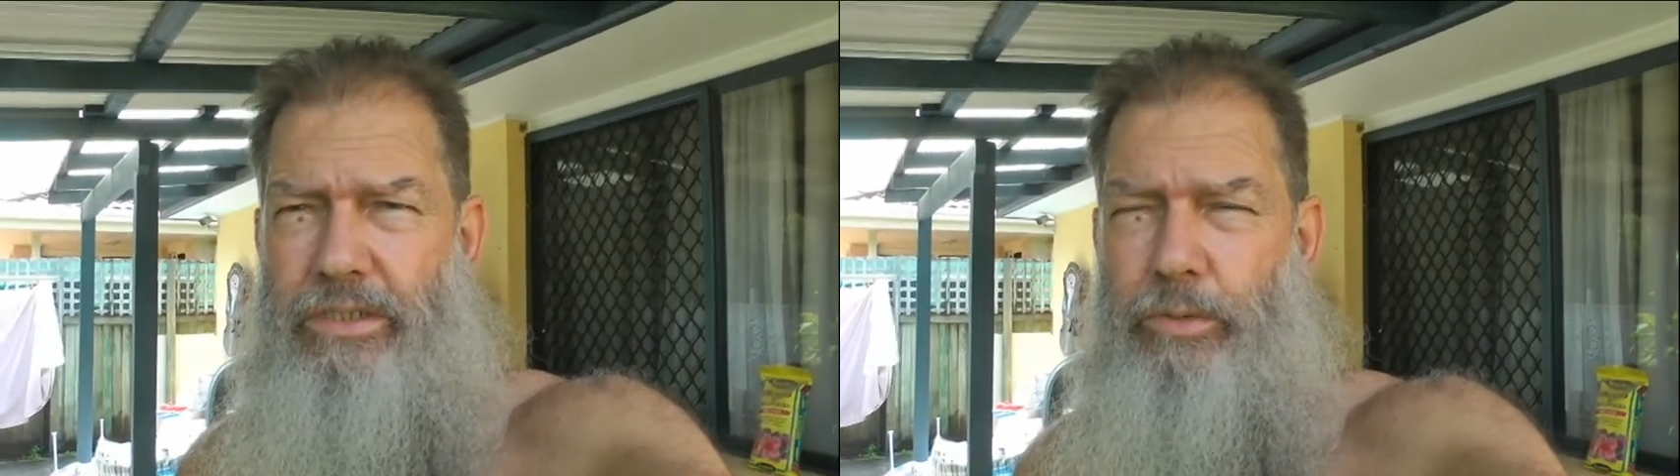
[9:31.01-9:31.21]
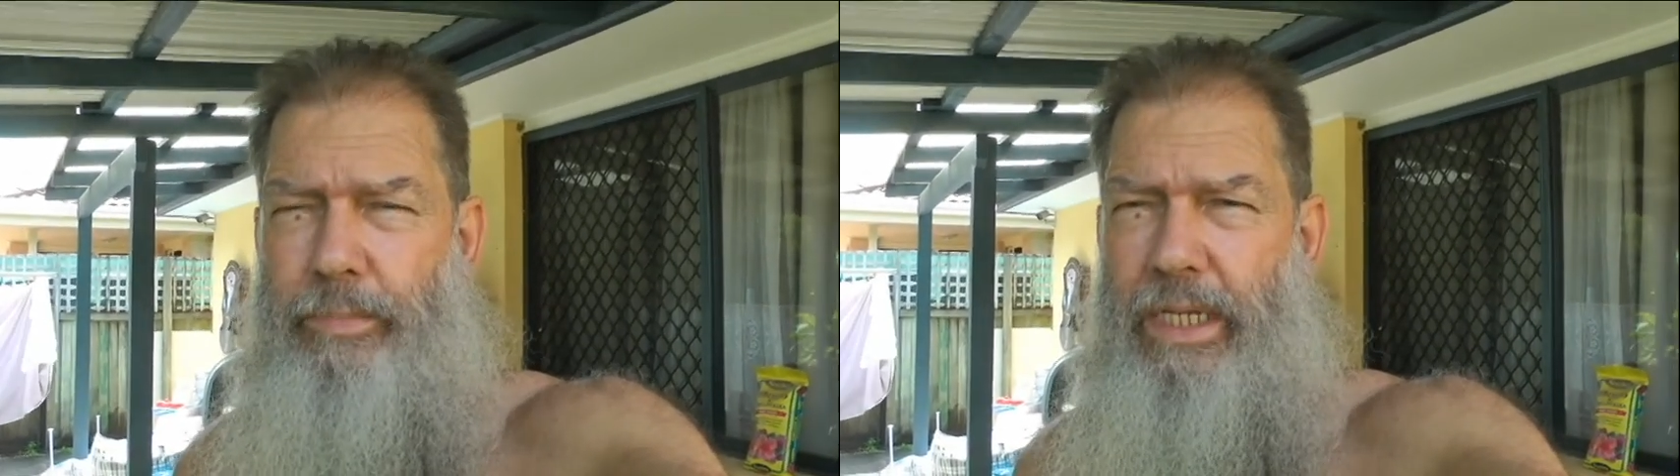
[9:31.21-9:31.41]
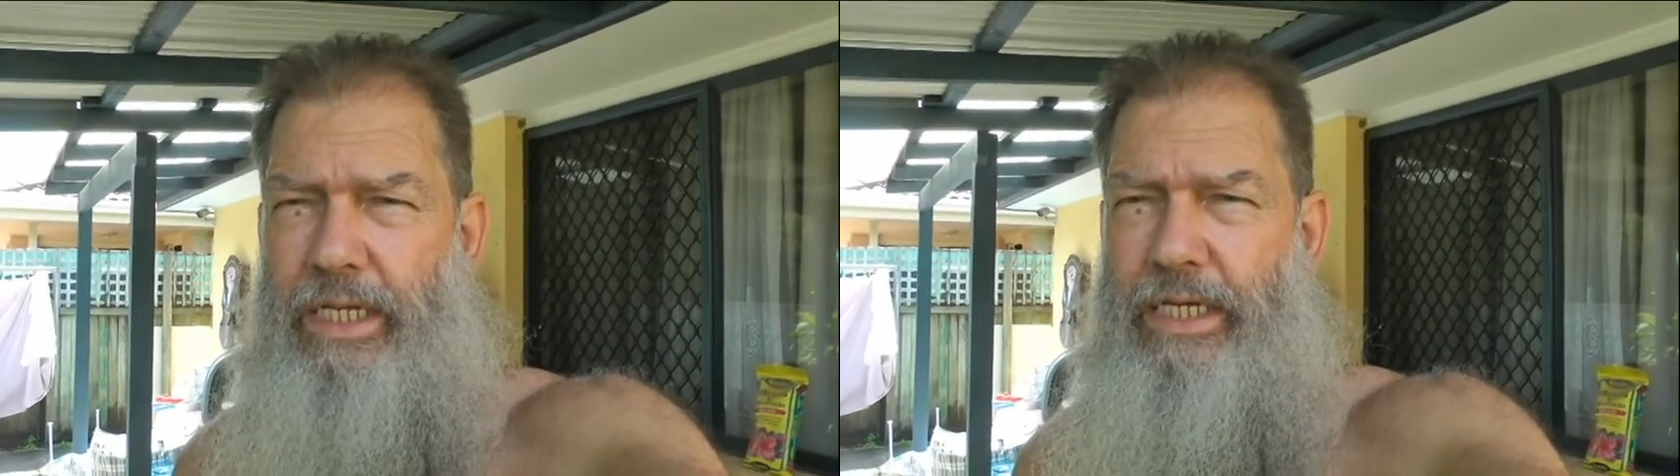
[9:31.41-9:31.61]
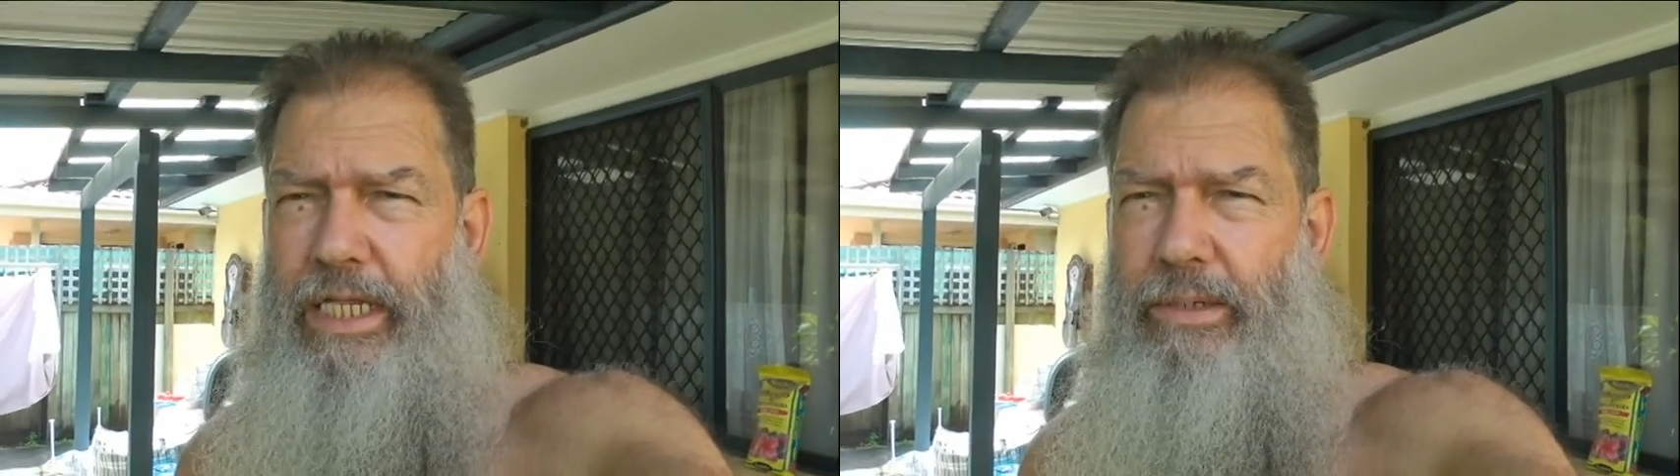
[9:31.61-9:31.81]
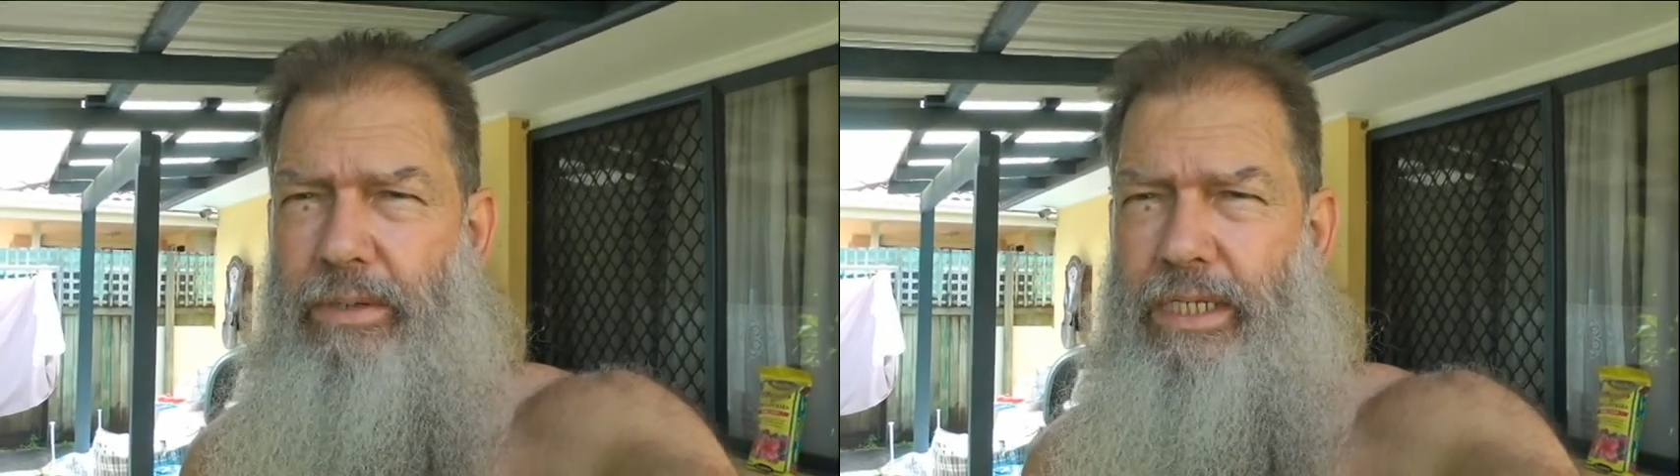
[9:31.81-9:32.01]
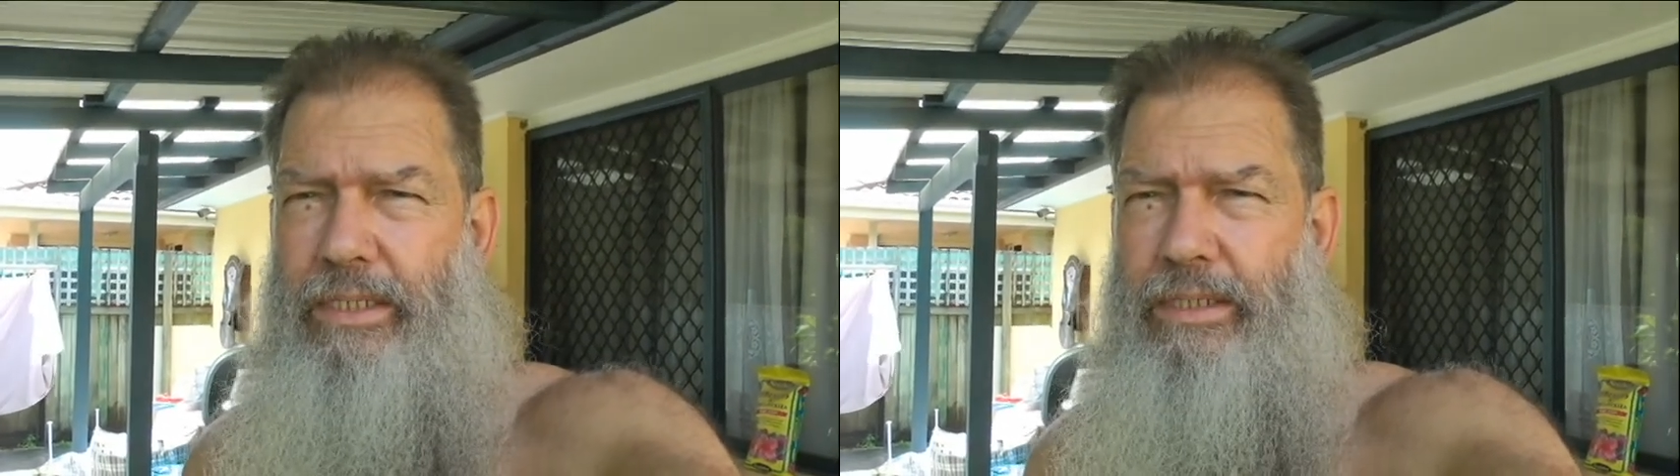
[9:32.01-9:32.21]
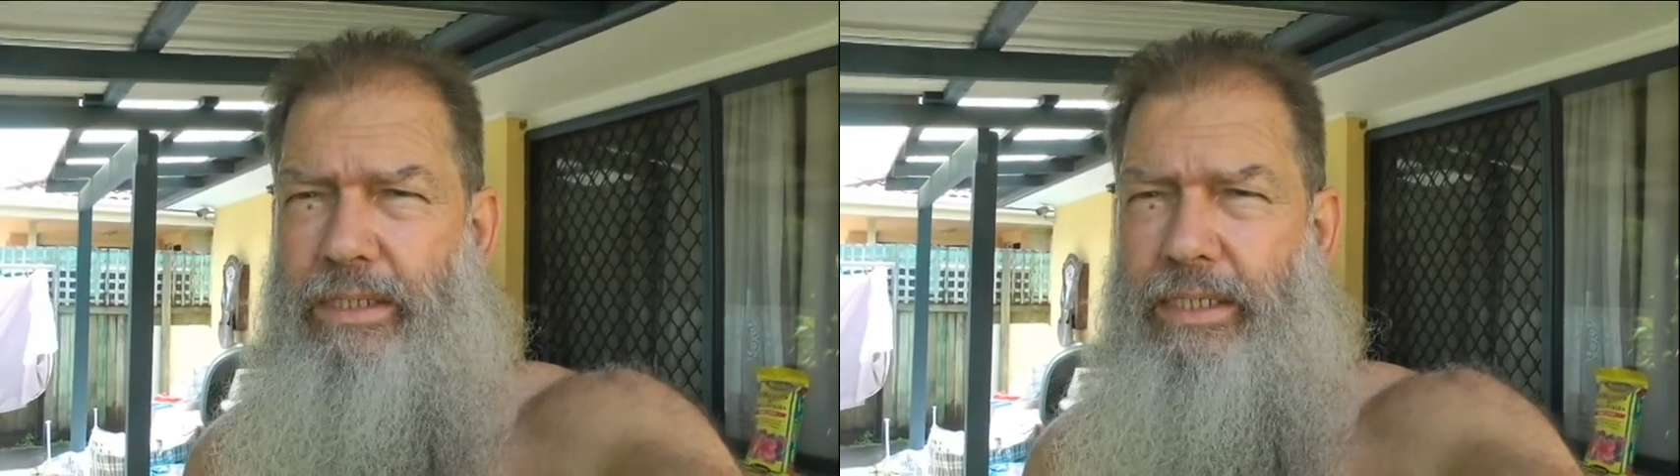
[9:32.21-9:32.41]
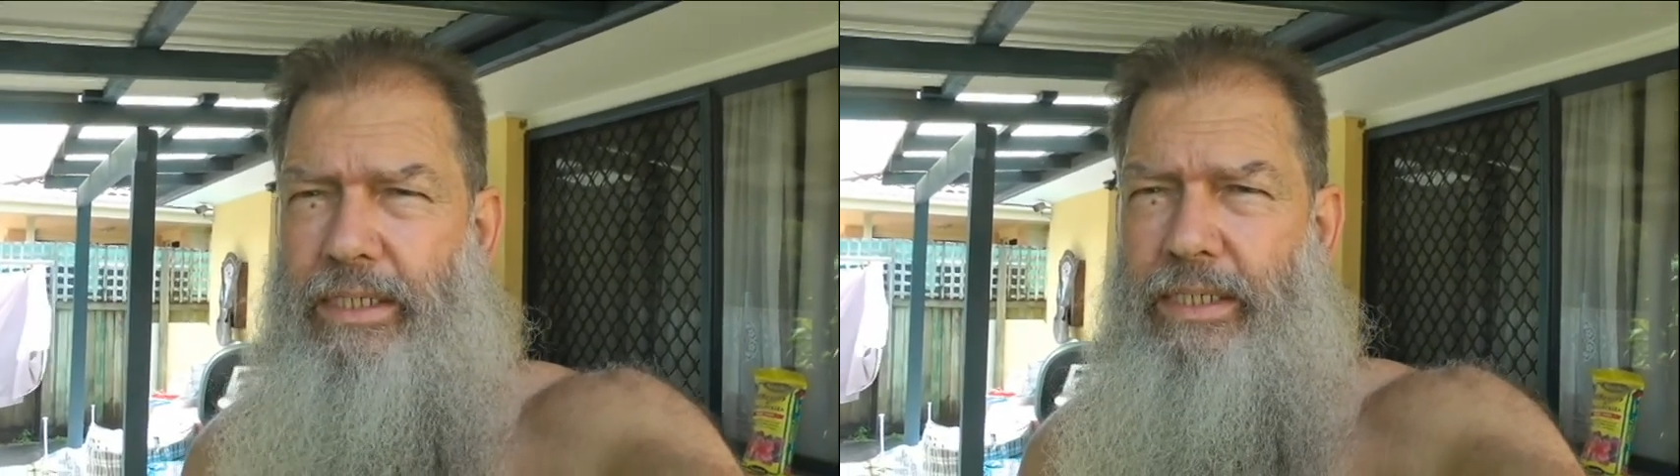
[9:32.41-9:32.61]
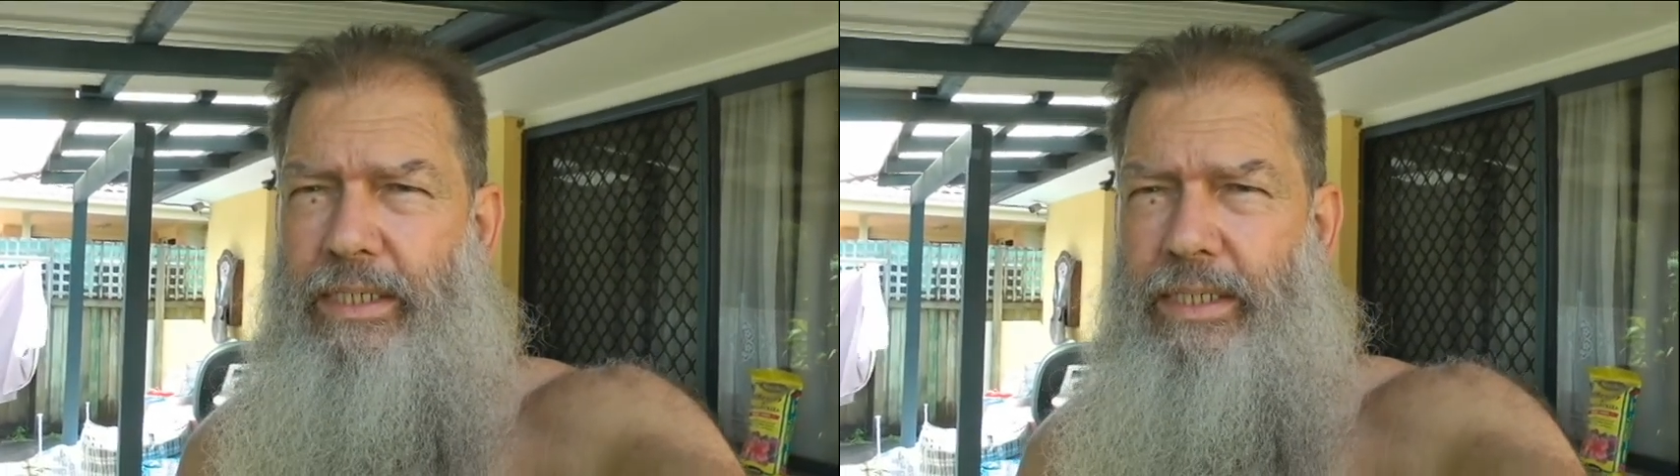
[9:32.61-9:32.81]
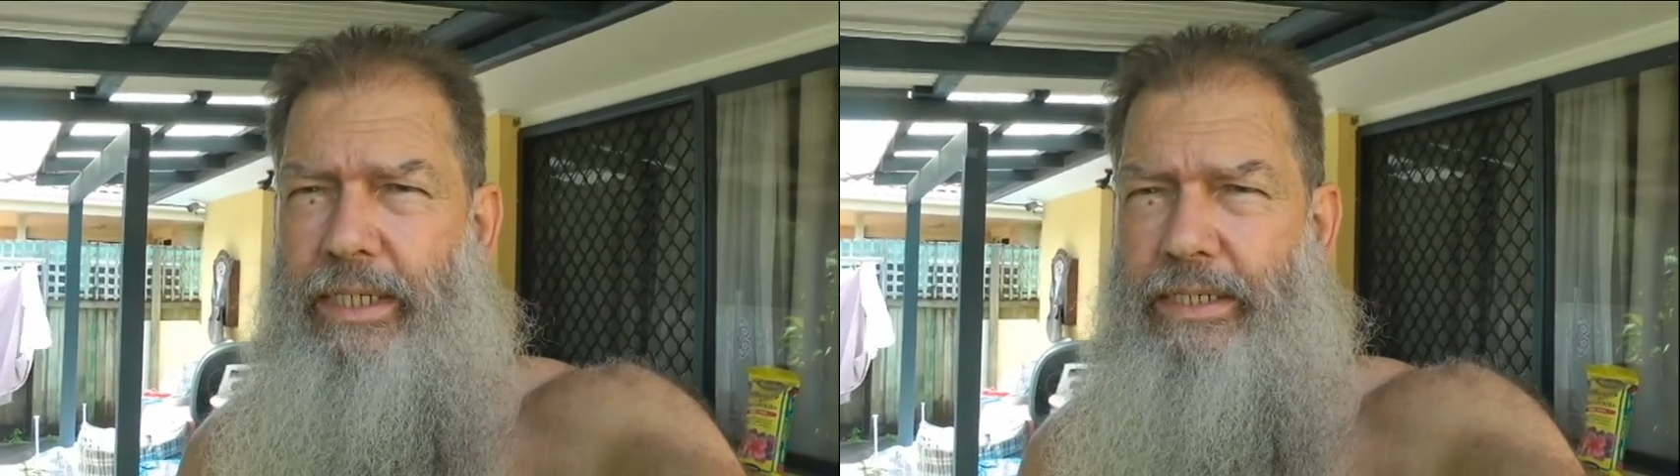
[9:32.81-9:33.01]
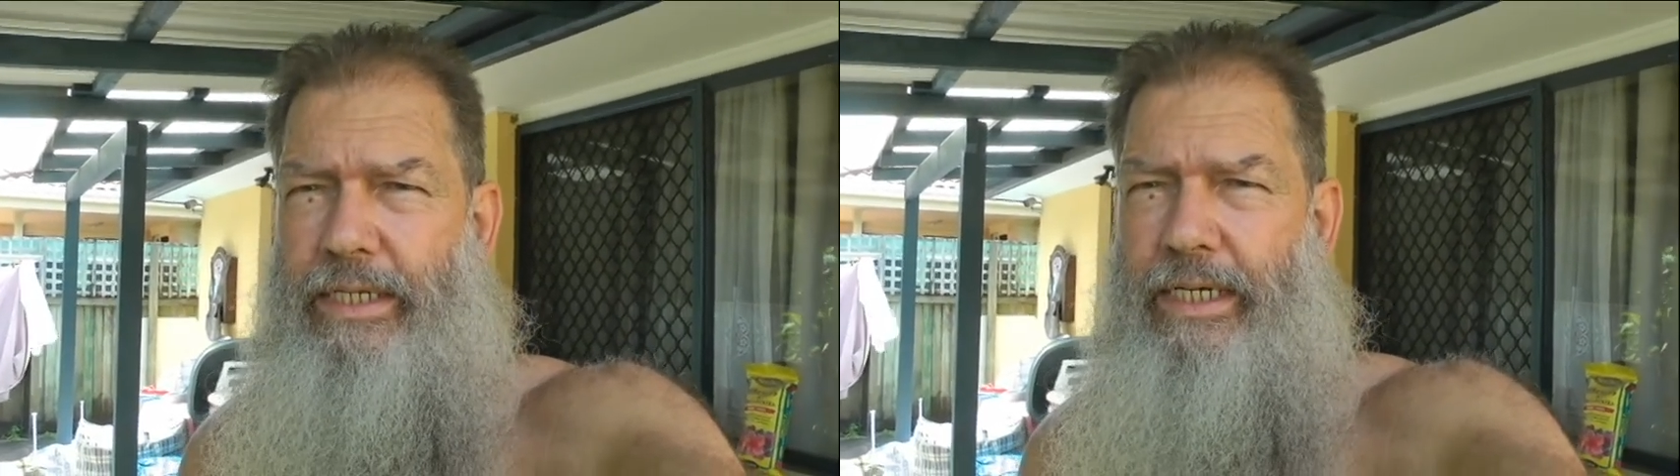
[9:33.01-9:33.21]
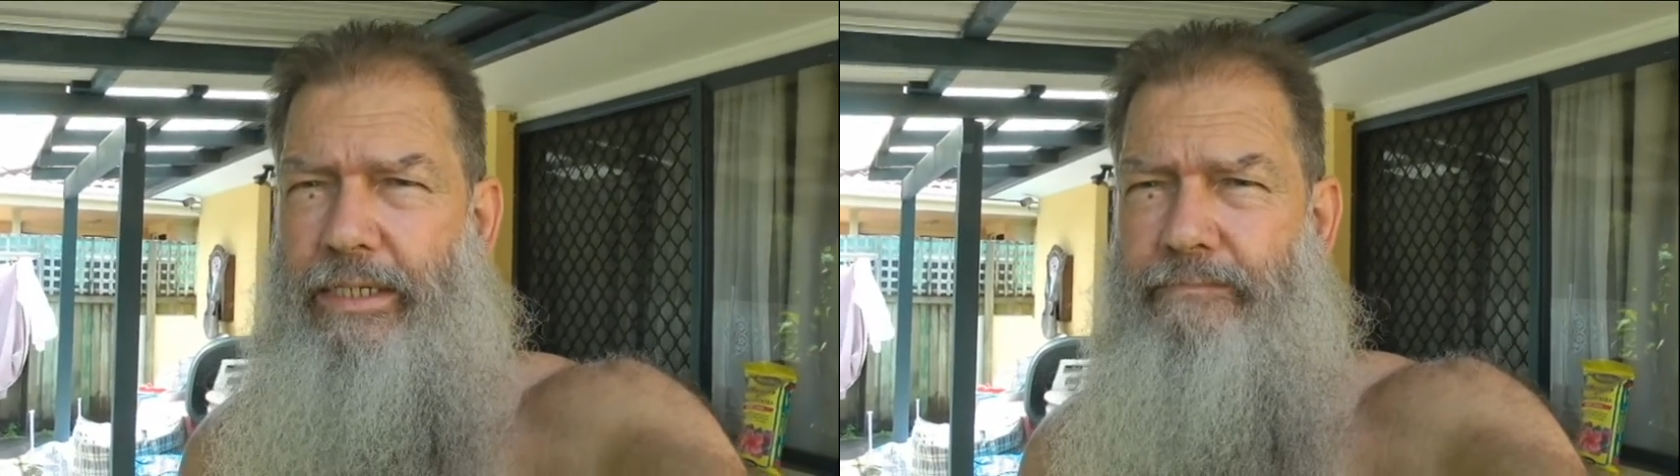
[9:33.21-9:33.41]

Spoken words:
cupelling anyway. Okay.